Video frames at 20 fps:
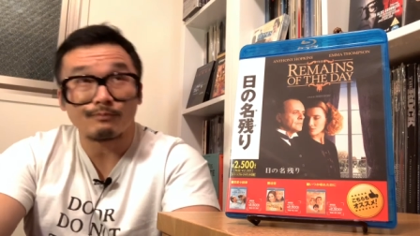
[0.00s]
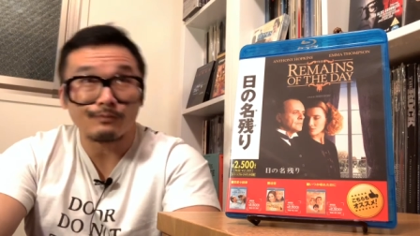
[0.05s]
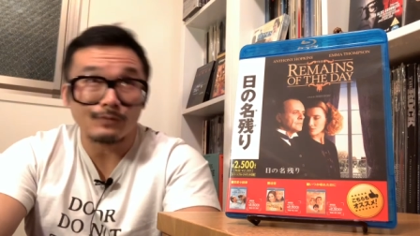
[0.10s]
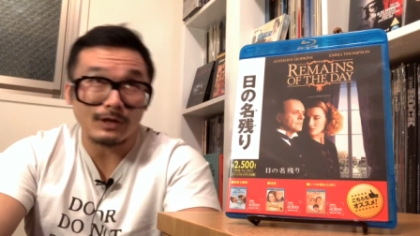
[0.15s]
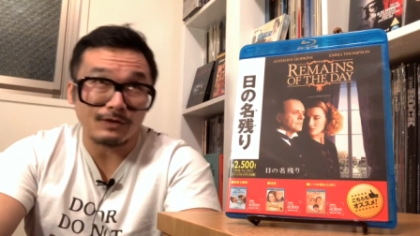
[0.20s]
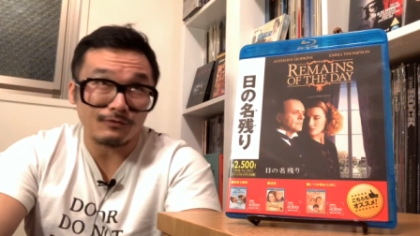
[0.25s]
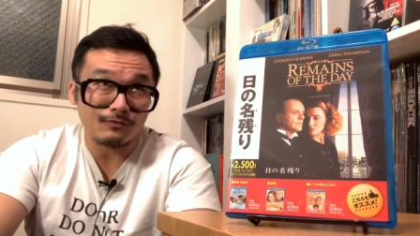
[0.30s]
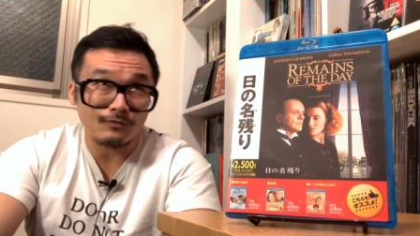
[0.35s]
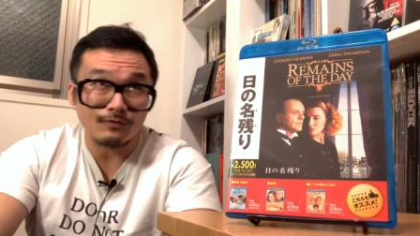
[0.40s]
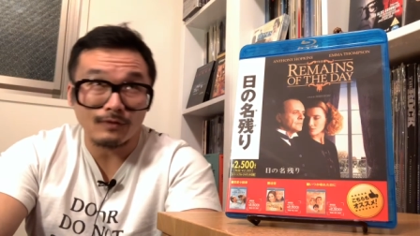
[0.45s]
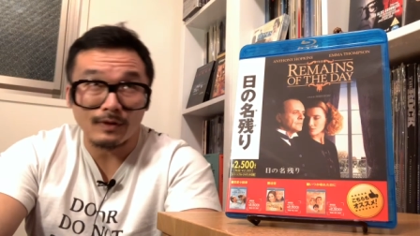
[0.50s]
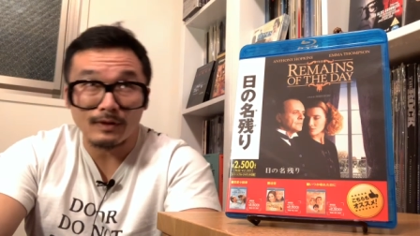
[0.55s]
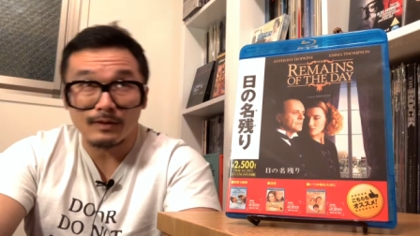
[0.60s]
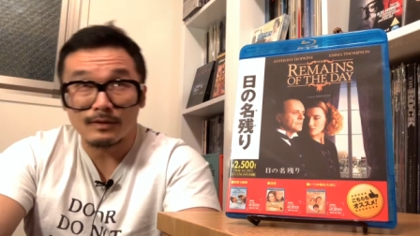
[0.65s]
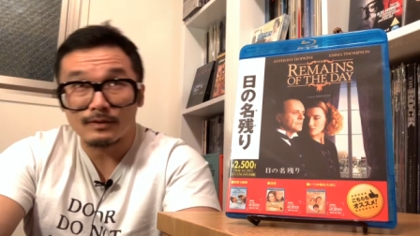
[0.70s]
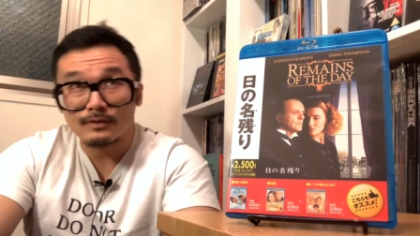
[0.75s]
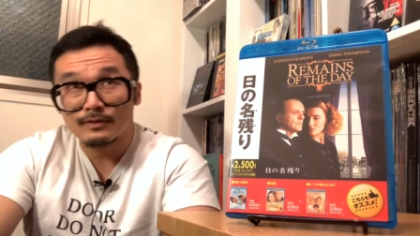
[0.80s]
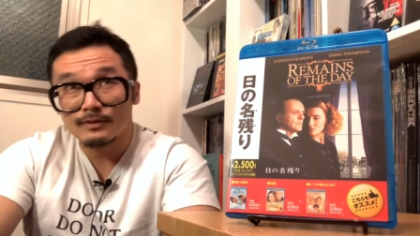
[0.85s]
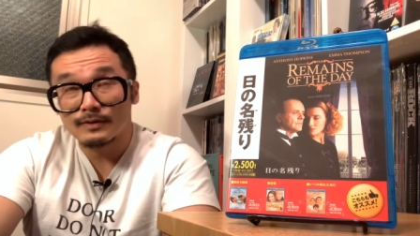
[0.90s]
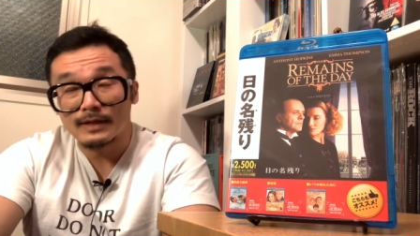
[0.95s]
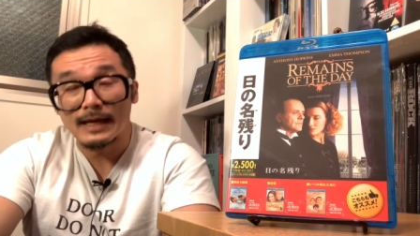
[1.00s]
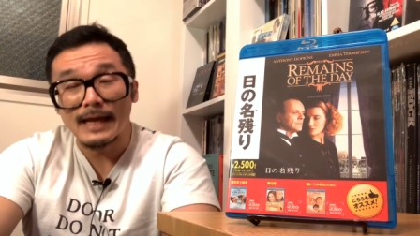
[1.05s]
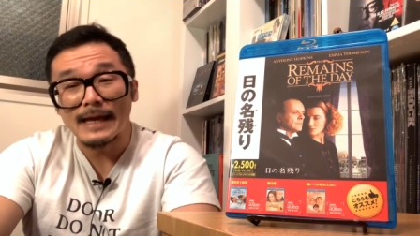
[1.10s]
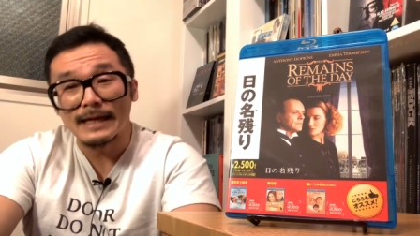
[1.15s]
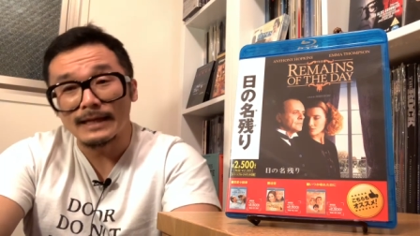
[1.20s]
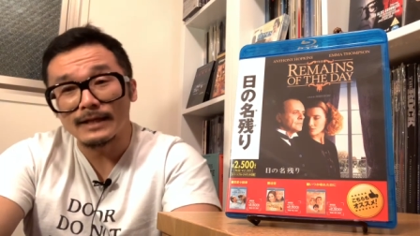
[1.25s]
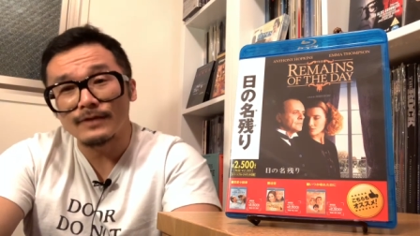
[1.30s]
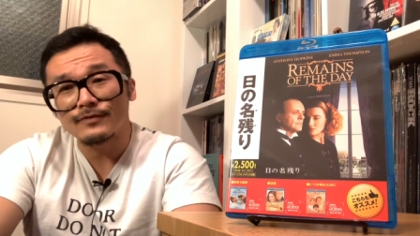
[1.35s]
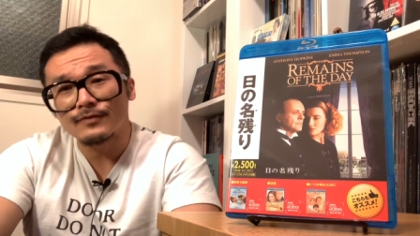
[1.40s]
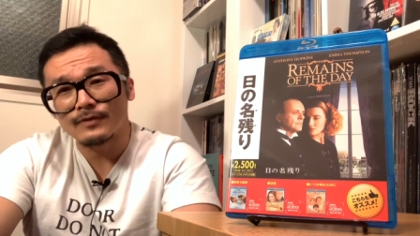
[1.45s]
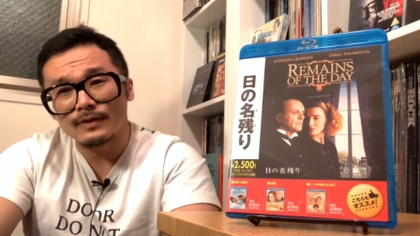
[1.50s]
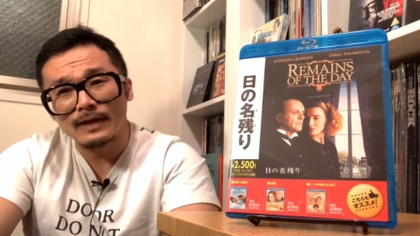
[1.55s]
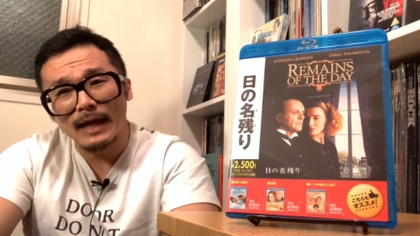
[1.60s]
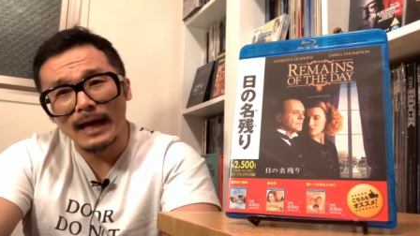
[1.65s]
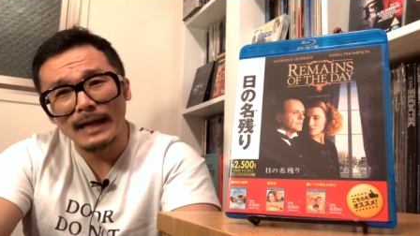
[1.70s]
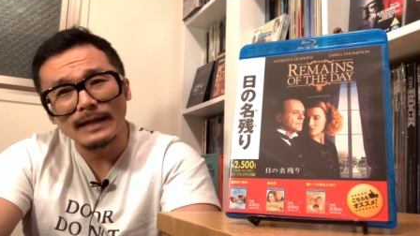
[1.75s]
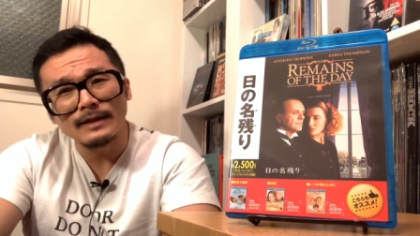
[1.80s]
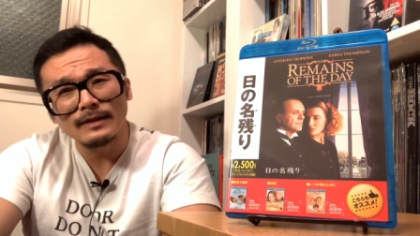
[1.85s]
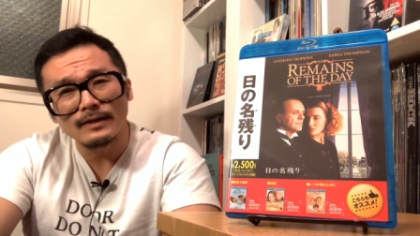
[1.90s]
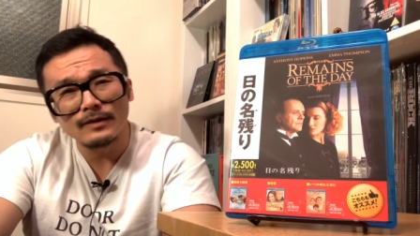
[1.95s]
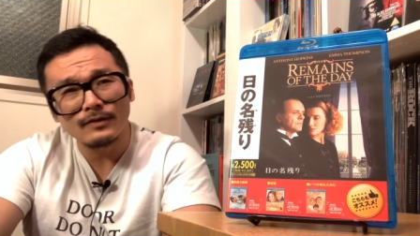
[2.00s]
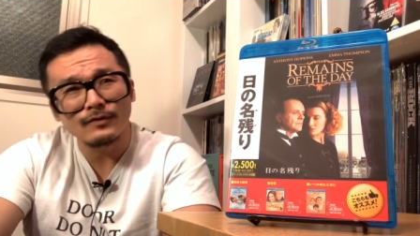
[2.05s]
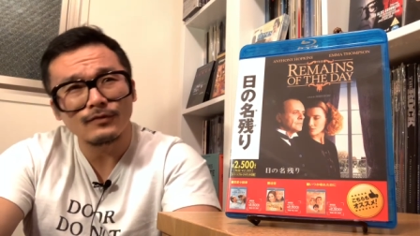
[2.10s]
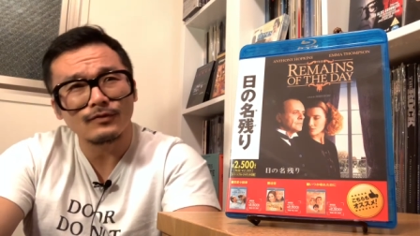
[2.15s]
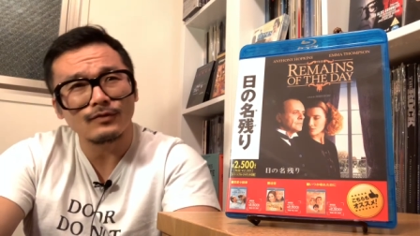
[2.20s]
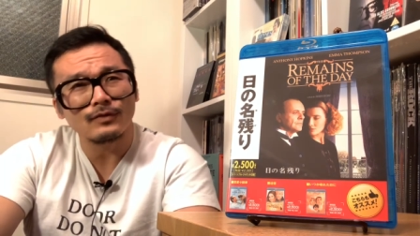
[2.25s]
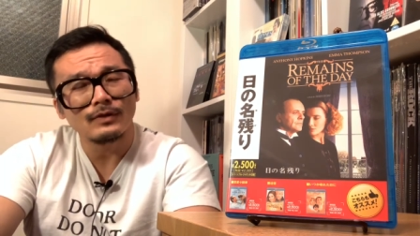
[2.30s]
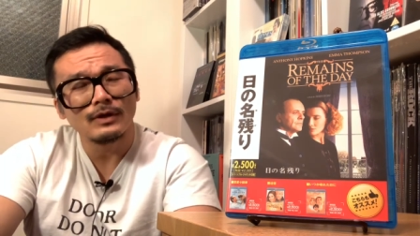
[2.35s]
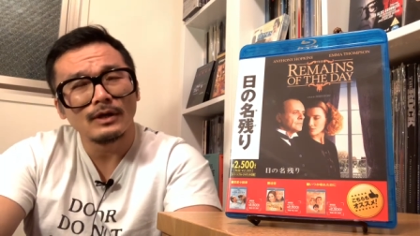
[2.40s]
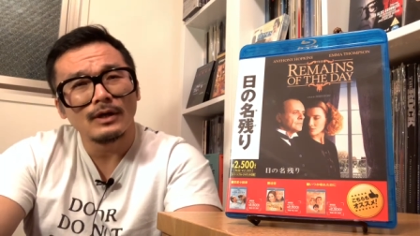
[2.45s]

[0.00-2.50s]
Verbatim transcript: I should say the, the 80s and 90s,